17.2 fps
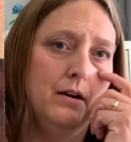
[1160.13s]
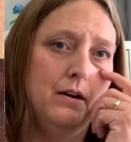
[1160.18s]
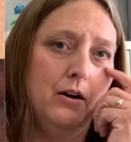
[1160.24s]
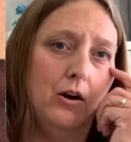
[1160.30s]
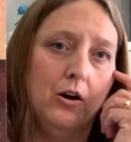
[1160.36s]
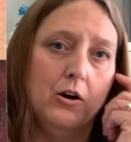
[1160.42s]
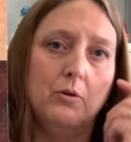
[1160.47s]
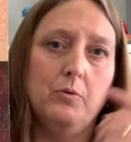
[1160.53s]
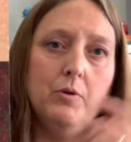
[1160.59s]

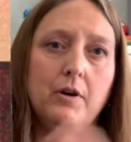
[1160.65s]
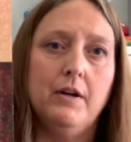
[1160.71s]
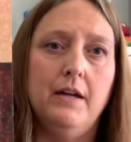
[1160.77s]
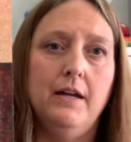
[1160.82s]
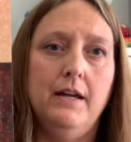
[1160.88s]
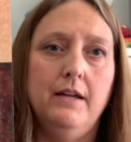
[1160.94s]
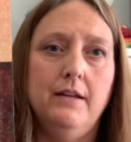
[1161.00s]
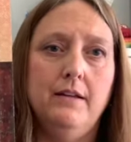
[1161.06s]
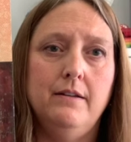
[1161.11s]
artwork
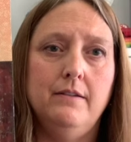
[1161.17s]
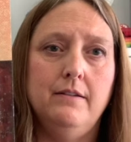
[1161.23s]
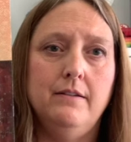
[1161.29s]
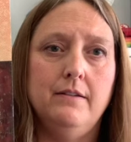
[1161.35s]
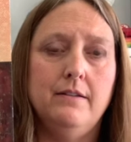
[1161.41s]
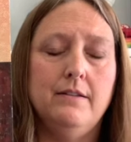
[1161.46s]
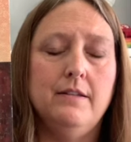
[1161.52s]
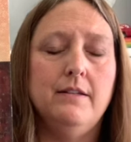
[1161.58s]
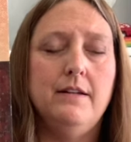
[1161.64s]

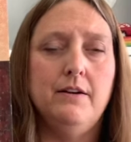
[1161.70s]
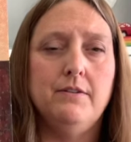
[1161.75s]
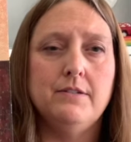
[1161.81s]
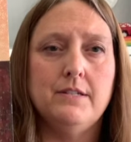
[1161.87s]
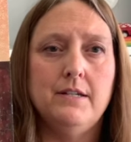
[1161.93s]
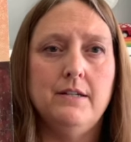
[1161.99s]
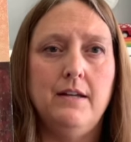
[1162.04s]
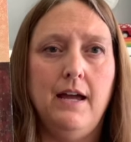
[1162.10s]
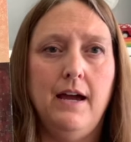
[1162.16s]
in the
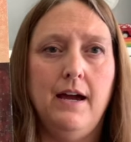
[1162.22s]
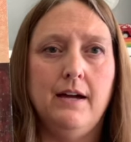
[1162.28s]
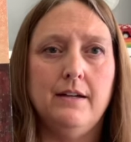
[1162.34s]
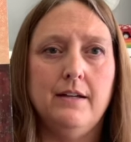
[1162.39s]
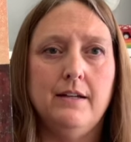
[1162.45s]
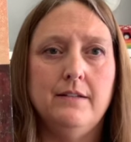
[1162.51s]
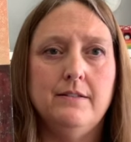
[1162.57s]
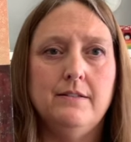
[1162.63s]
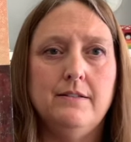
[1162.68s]
Nelson
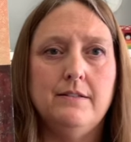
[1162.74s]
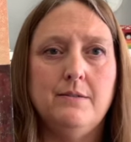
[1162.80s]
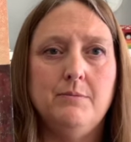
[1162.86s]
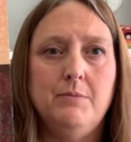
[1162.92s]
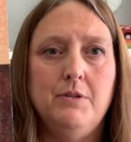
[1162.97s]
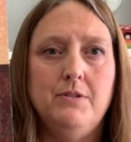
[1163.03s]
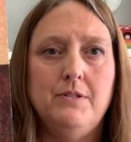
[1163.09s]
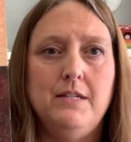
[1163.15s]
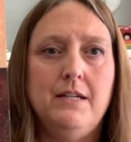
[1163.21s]
Atkins
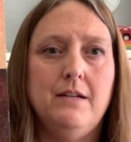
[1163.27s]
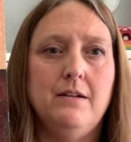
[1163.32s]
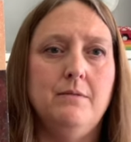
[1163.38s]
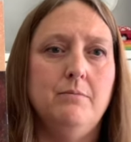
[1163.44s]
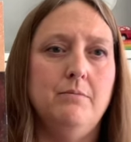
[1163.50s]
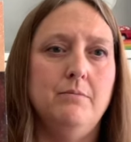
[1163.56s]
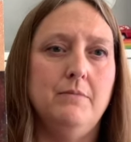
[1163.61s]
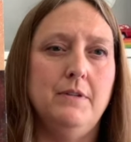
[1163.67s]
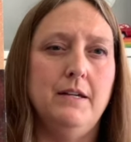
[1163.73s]

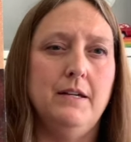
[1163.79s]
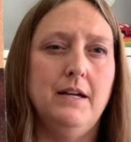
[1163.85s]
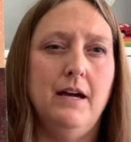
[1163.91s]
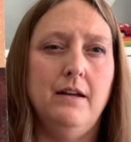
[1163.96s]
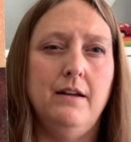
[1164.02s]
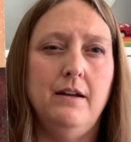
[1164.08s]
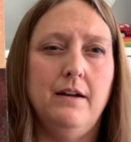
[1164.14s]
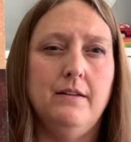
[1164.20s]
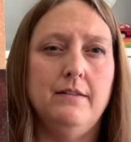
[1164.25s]
Museum that
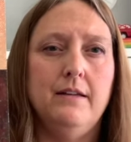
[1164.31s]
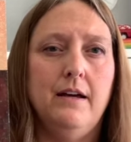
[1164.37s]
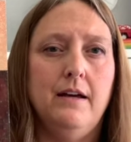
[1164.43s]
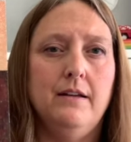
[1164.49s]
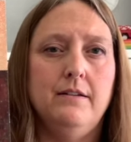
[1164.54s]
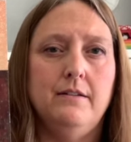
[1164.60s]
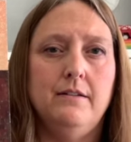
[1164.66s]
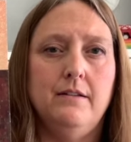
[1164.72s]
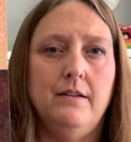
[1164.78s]
kind of had
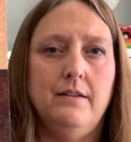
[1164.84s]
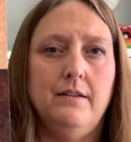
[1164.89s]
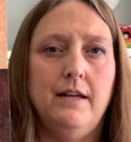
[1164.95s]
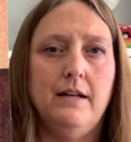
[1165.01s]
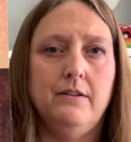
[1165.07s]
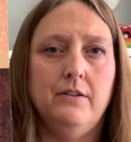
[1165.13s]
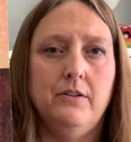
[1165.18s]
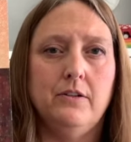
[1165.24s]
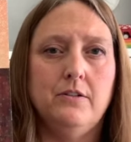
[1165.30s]
that
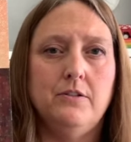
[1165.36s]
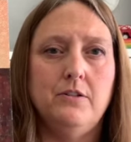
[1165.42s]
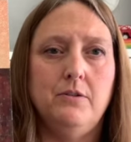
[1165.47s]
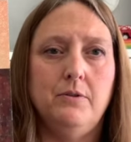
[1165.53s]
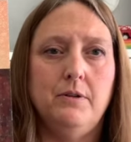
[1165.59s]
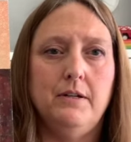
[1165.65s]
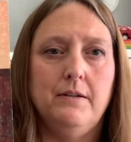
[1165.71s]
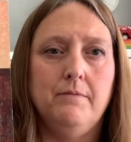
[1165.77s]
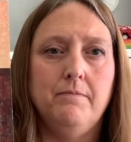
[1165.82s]
look to
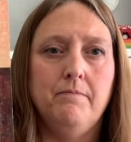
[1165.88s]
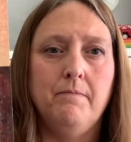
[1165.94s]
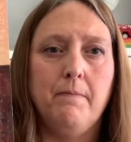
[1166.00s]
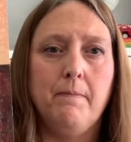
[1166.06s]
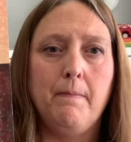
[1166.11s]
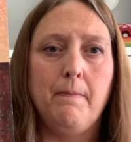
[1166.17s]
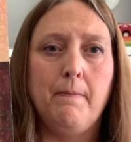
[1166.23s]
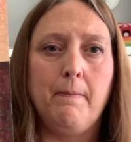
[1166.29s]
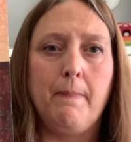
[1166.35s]
it
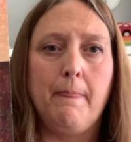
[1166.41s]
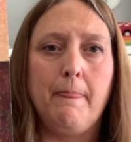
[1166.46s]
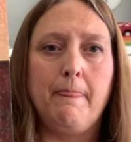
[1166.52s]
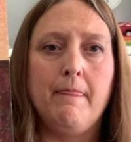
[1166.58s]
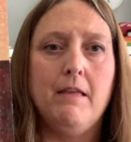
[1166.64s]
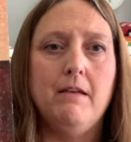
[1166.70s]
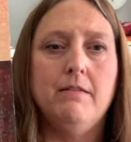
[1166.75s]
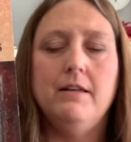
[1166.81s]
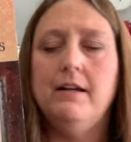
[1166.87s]

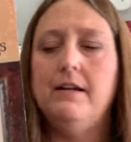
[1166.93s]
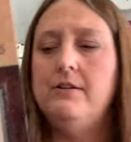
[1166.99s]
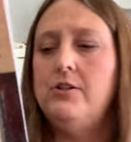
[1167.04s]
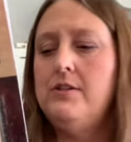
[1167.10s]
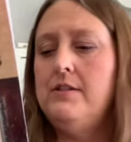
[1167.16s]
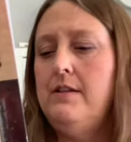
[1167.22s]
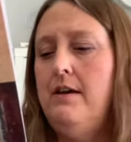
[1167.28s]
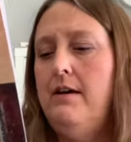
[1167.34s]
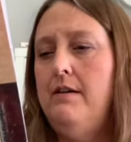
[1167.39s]
that I
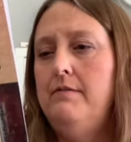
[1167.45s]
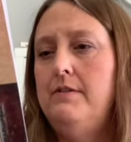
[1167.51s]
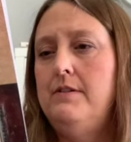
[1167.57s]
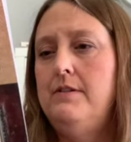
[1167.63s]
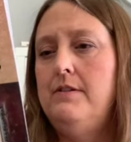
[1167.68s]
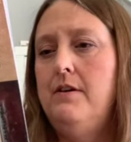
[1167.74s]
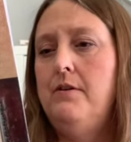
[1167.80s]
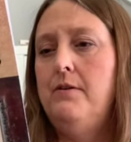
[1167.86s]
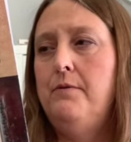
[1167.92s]
just love.
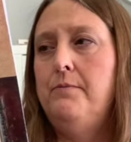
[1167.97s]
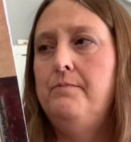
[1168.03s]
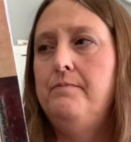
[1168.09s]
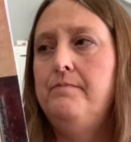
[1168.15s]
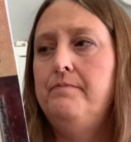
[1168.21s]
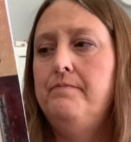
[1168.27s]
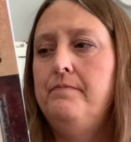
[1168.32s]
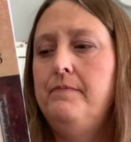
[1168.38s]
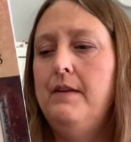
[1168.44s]
So
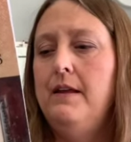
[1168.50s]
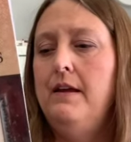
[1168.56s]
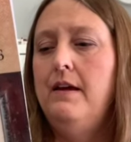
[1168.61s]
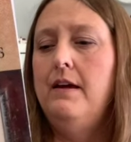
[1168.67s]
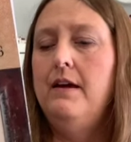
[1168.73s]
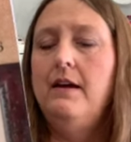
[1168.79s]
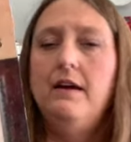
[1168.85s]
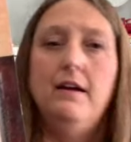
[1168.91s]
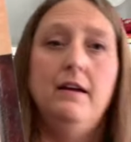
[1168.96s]

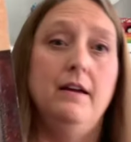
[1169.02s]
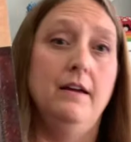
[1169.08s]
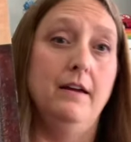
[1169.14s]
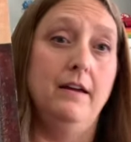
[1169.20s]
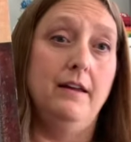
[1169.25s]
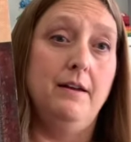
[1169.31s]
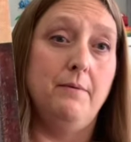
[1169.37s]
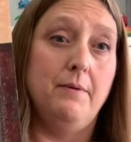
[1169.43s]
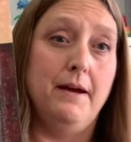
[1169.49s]

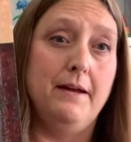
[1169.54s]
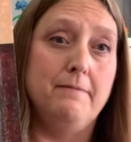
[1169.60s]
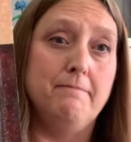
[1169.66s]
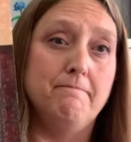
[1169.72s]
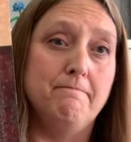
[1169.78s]
anyway,